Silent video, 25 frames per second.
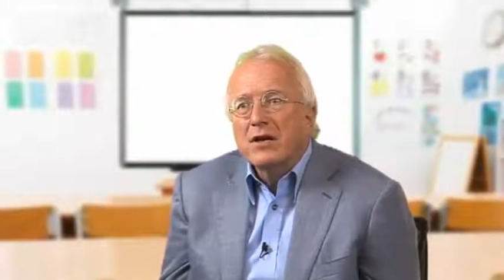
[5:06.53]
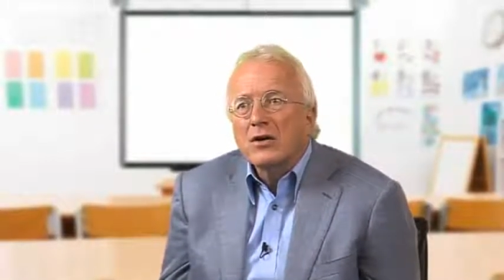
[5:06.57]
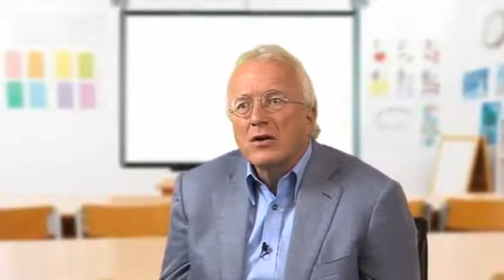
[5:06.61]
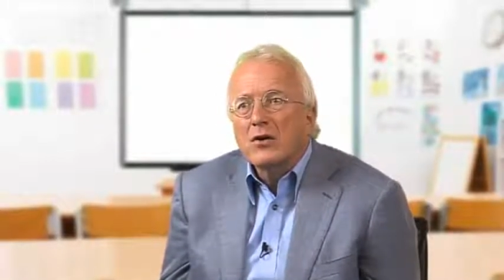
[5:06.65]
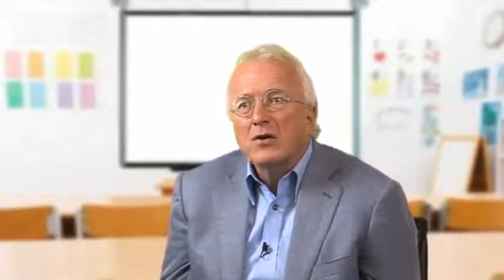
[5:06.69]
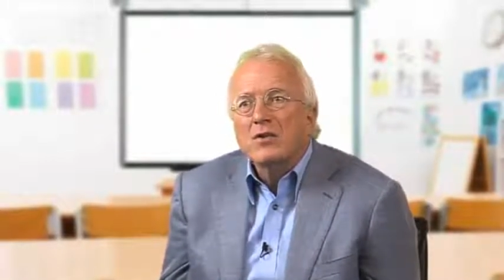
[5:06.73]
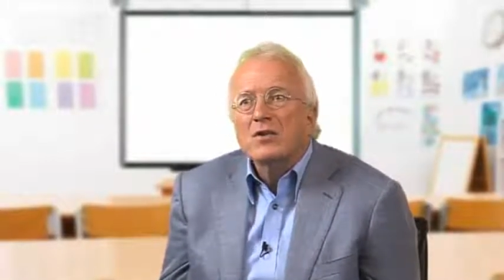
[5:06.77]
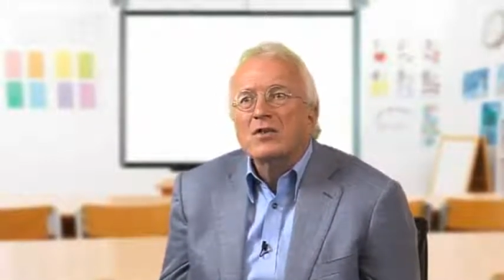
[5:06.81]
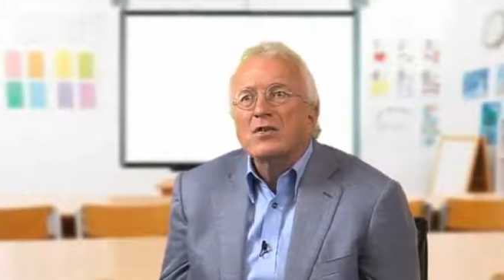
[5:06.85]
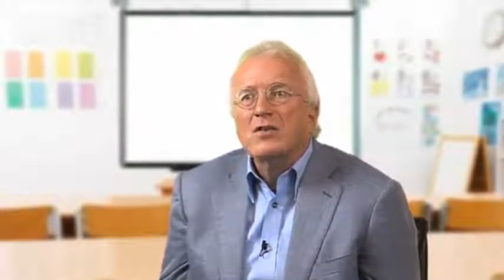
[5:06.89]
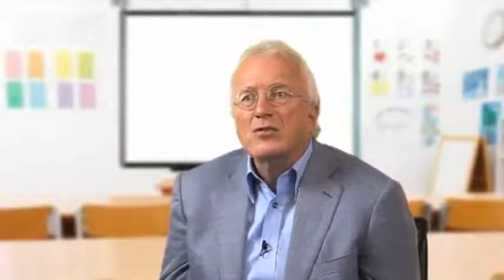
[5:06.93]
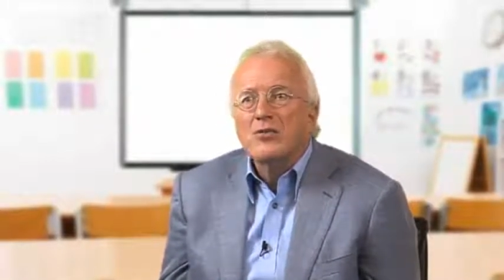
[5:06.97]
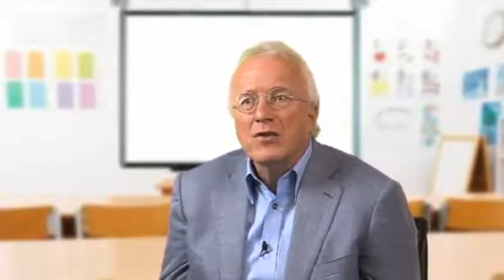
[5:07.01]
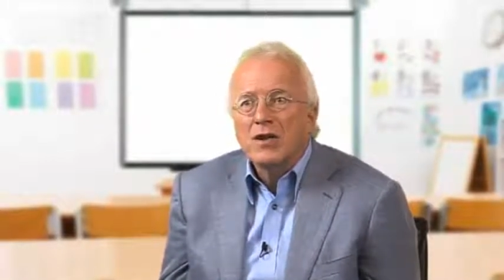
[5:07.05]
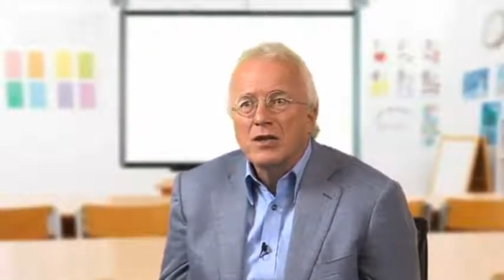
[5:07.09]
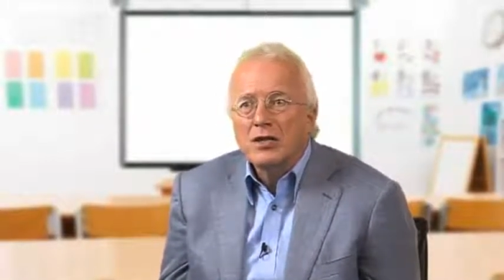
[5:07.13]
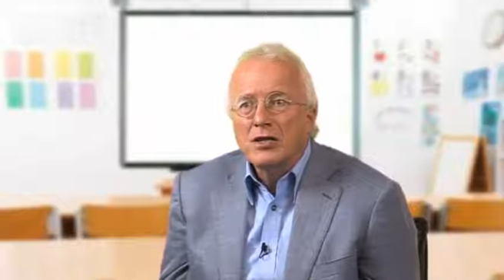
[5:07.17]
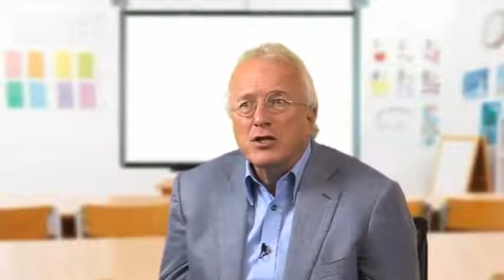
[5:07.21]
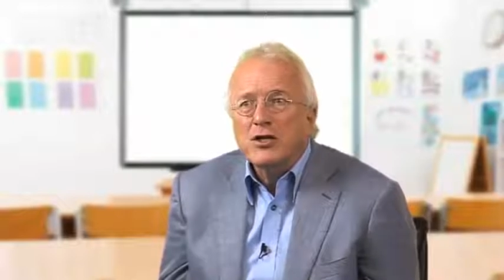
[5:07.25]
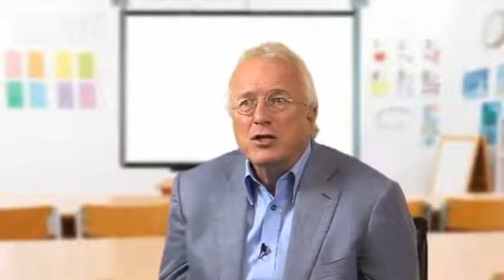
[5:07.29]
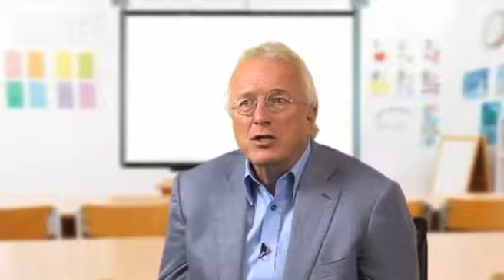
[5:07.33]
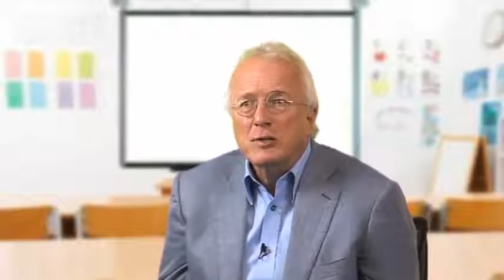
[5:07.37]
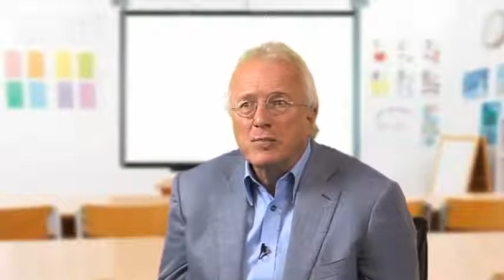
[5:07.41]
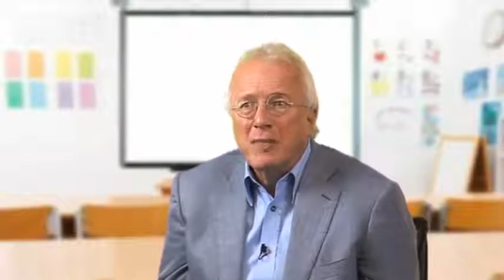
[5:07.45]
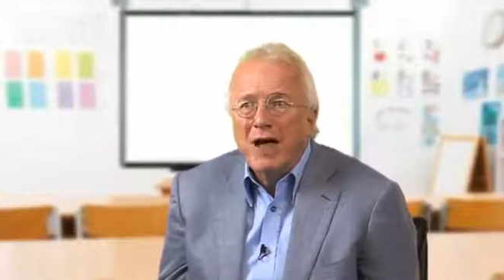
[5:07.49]

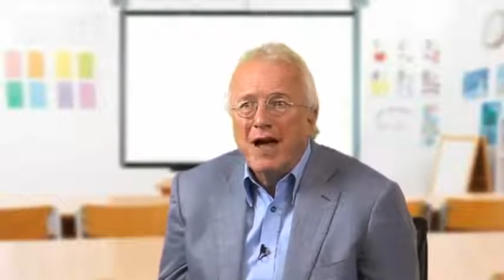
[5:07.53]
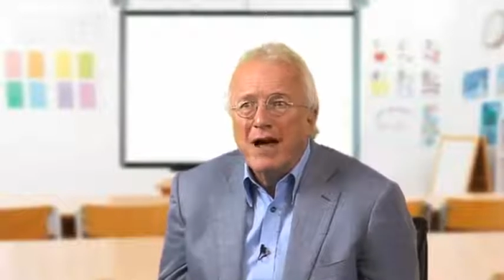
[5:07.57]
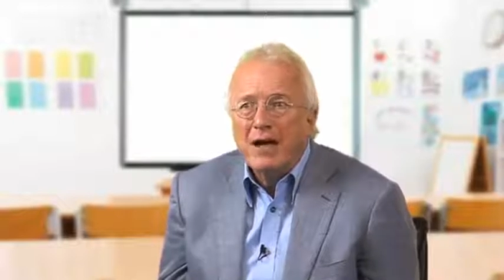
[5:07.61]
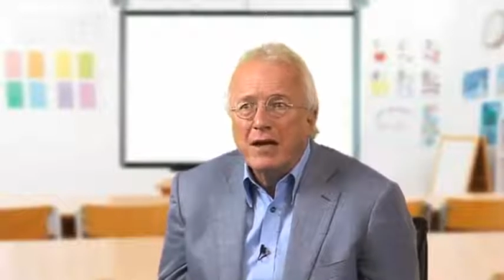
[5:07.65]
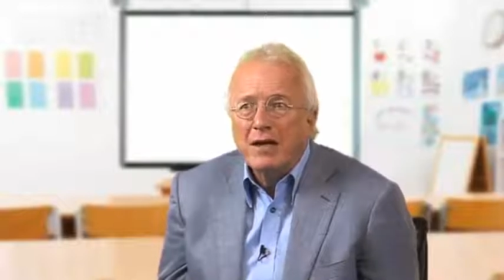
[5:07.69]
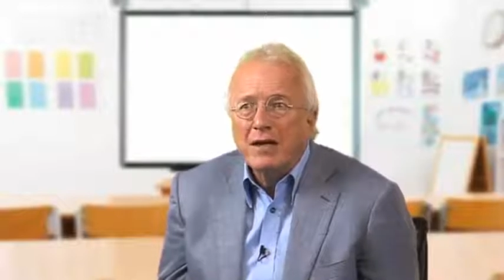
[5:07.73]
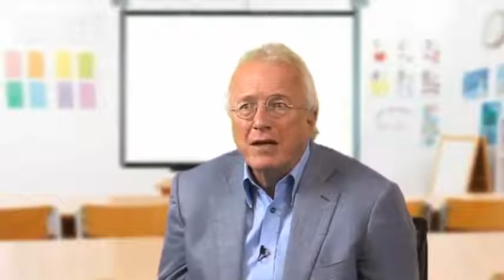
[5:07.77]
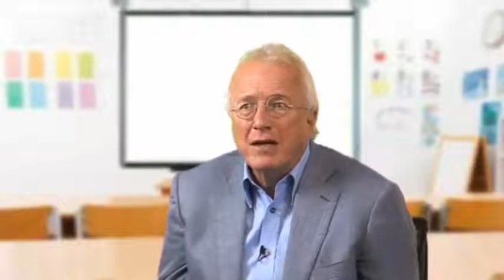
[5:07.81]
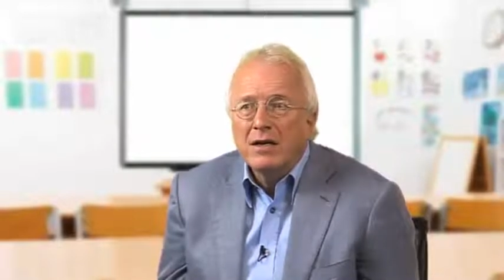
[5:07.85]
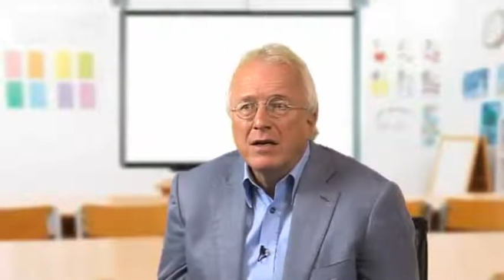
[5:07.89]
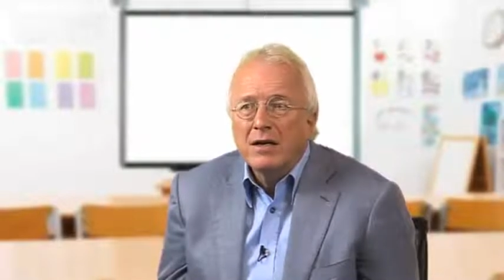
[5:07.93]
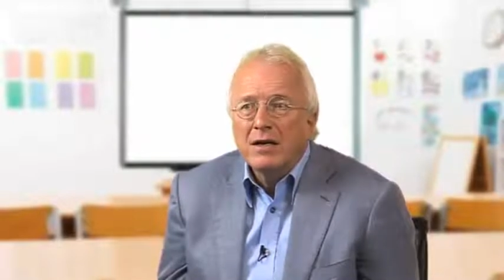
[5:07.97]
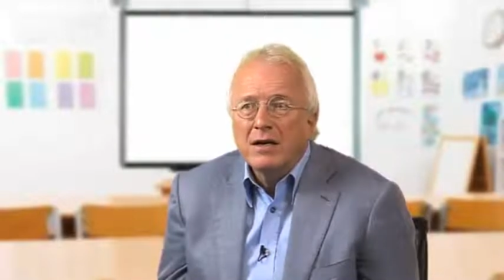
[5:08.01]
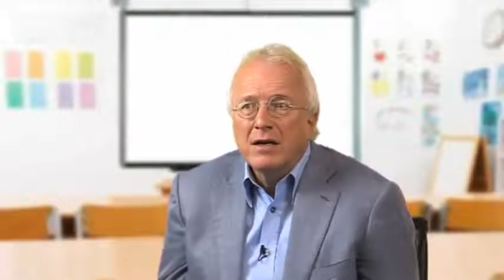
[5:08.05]
concentration span